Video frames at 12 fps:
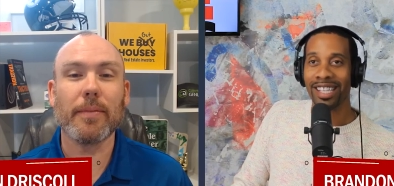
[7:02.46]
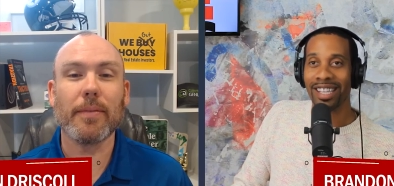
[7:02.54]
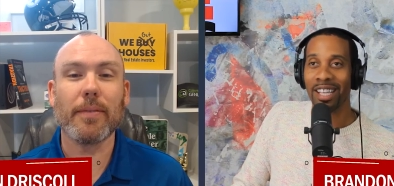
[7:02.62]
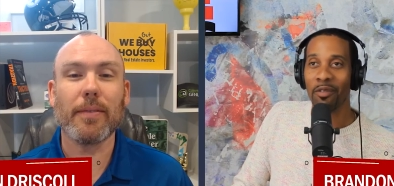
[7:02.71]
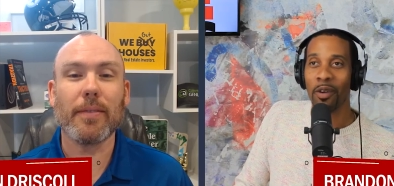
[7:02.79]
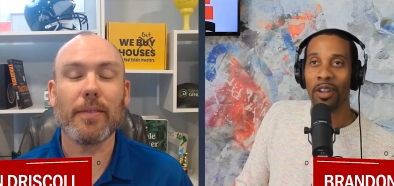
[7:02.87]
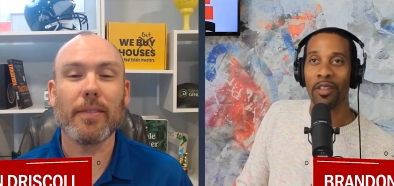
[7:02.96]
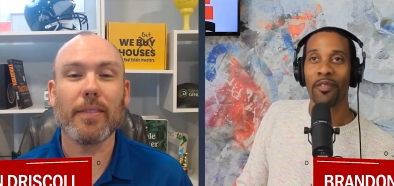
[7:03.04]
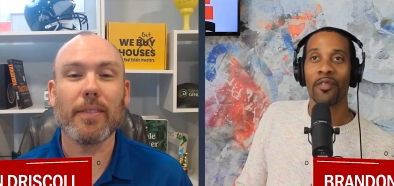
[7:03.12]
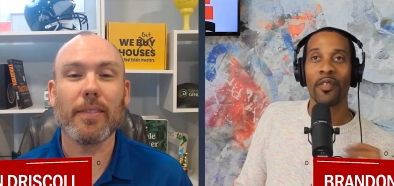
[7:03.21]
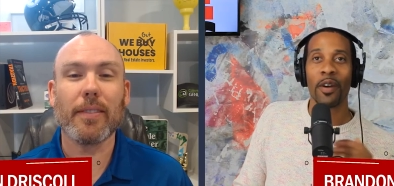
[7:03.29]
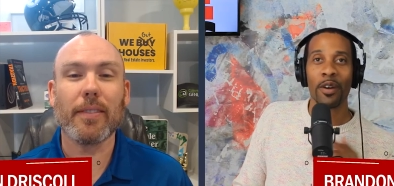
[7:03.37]
Speaker 1: I think one of the
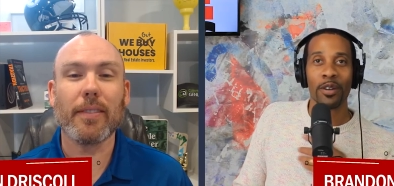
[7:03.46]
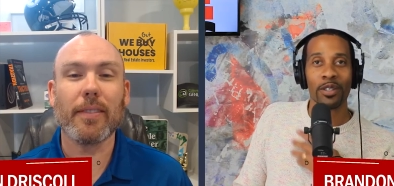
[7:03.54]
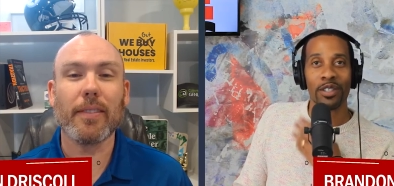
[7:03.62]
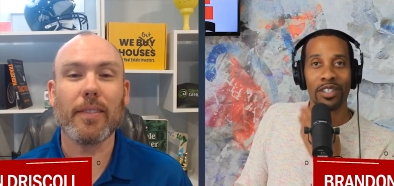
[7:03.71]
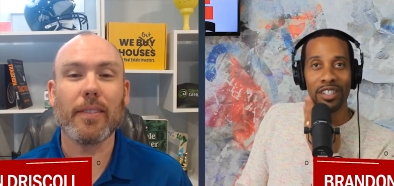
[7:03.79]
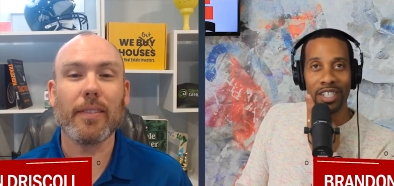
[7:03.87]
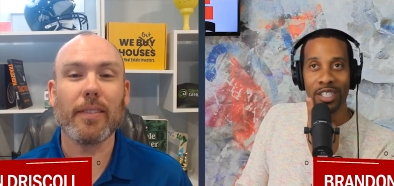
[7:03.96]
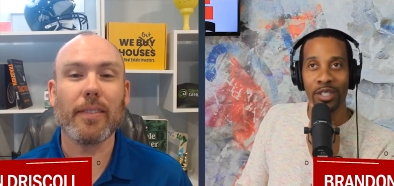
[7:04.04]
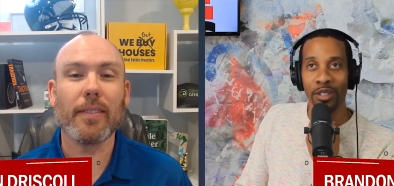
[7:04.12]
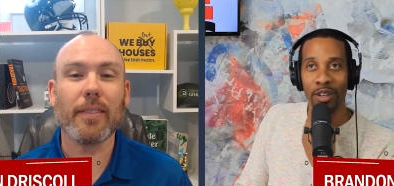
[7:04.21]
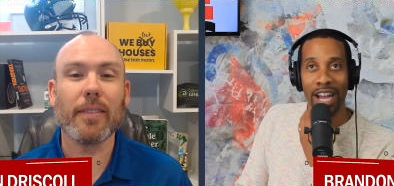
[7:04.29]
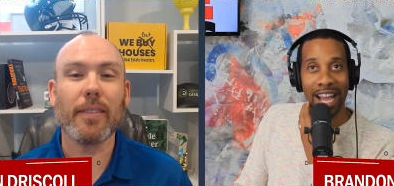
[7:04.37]
first
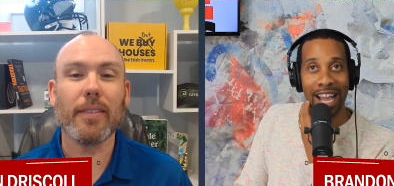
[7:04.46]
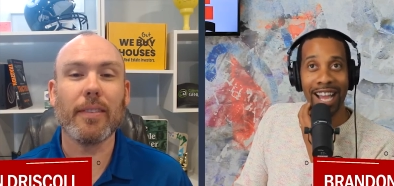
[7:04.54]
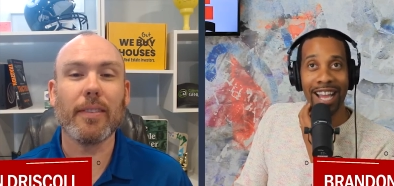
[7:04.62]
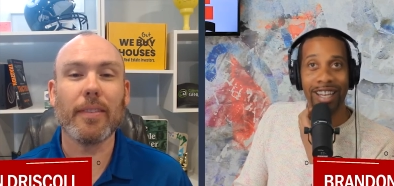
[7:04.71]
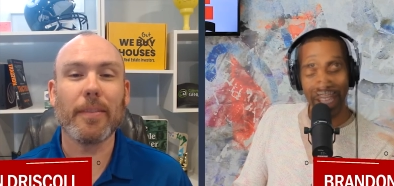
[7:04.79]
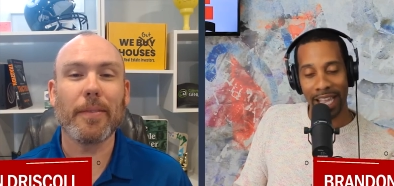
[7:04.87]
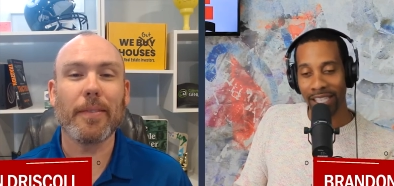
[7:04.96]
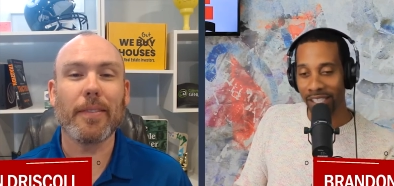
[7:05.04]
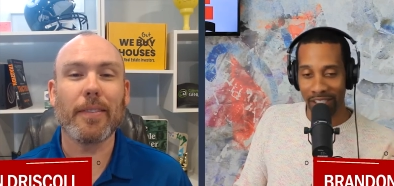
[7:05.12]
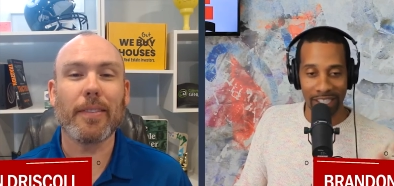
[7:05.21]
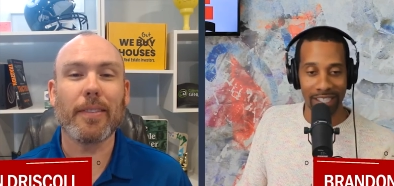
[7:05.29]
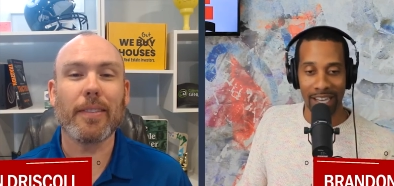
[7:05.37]
digital ad
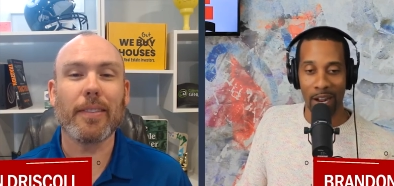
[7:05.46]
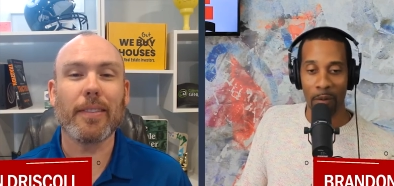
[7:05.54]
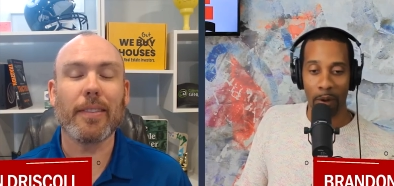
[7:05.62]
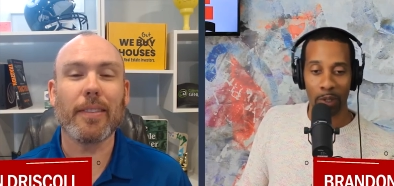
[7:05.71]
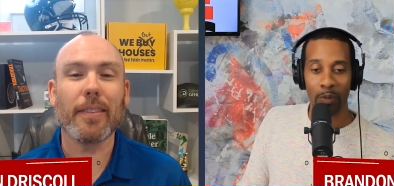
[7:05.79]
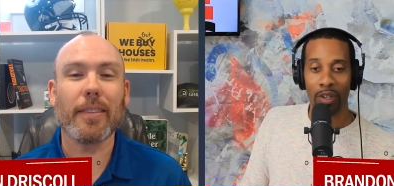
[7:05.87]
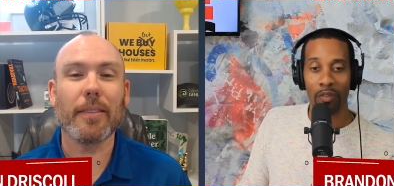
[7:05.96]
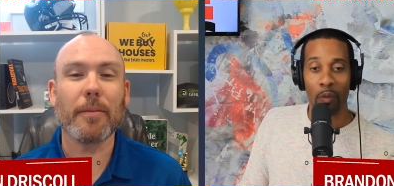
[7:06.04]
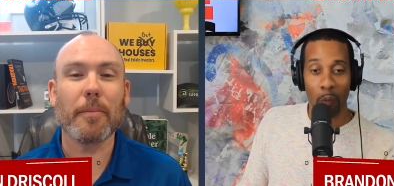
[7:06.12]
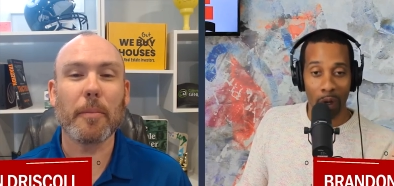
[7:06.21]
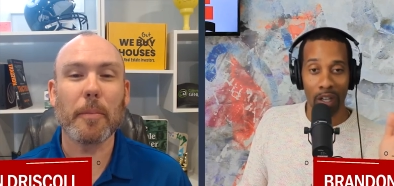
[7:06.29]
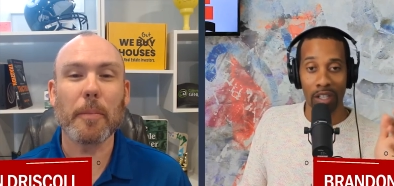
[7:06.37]
agencies that I worked with
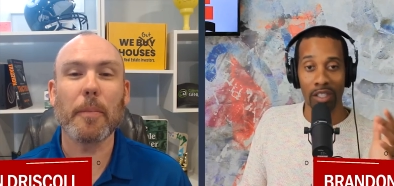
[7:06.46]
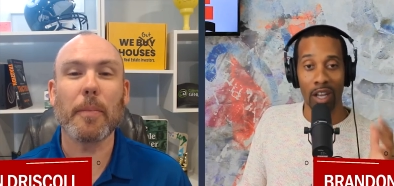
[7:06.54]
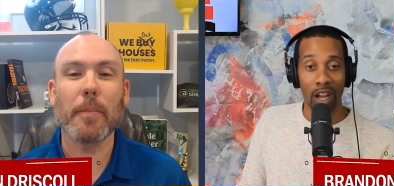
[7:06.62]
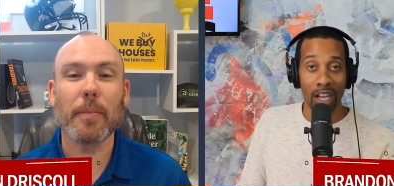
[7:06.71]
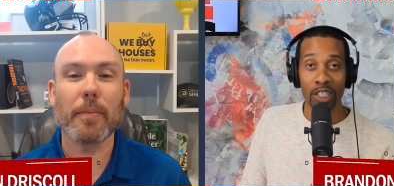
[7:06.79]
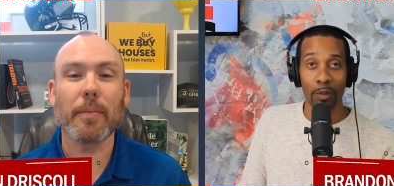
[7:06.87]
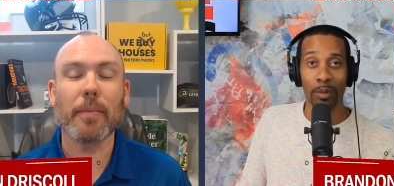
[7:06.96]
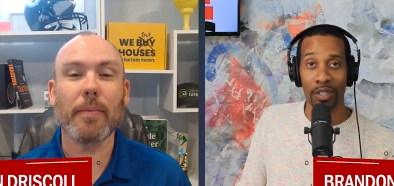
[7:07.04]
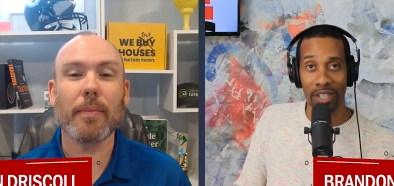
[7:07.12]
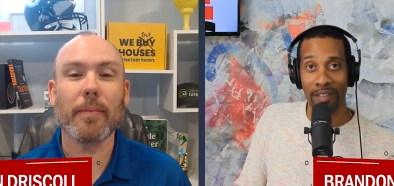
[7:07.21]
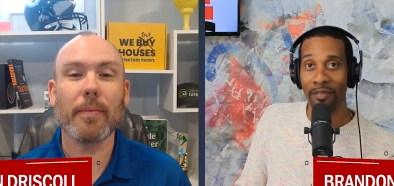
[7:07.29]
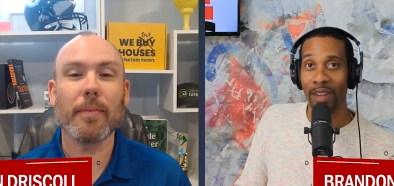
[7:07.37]
was 100%
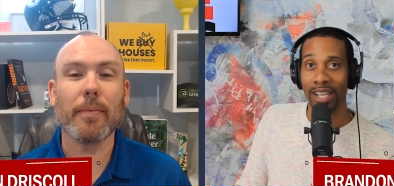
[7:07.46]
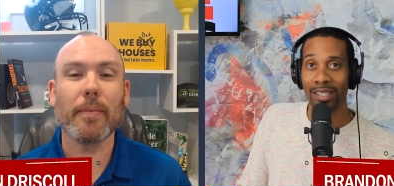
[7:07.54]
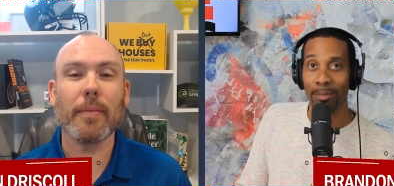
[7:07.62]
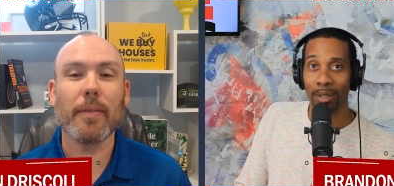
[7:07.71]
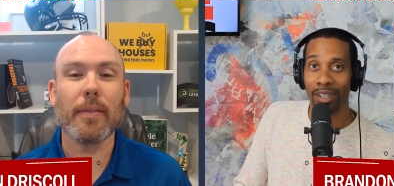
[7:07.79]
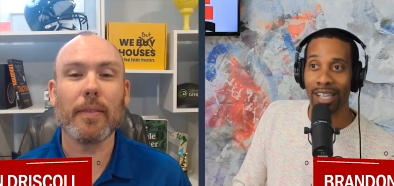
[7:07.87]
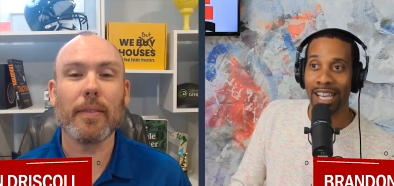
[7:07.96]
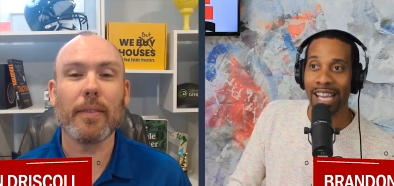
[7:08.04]
Facebook.